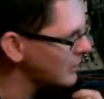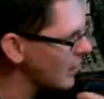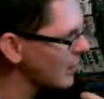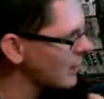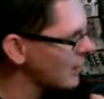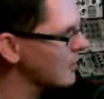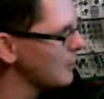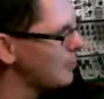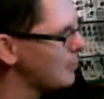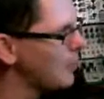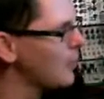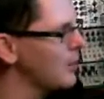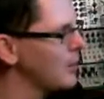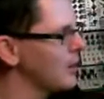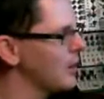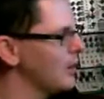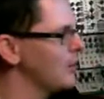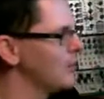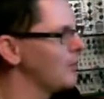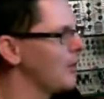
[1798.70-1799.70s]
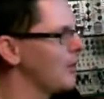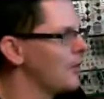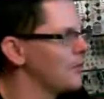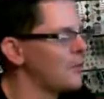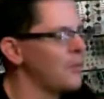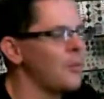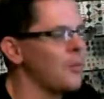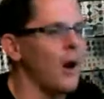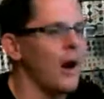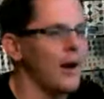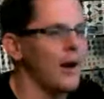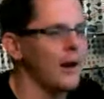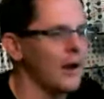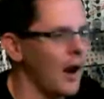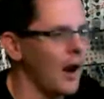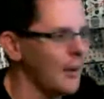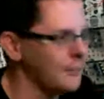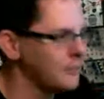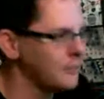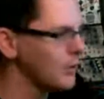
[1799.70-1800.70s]
the point of why
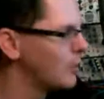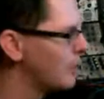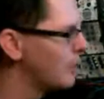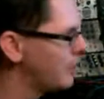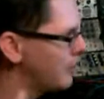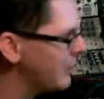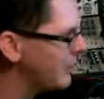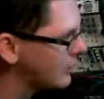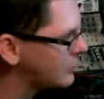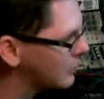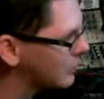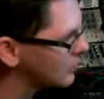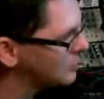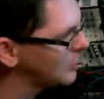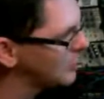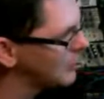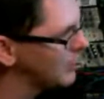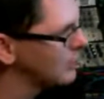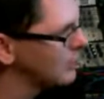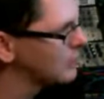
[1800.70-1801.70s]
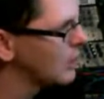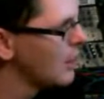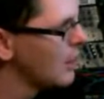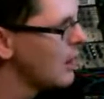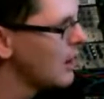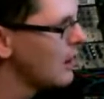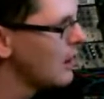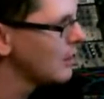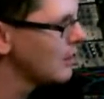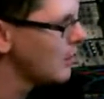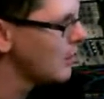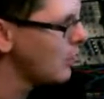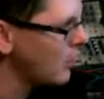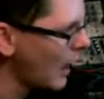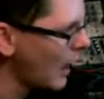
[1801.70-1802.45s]
I'm doing this is because not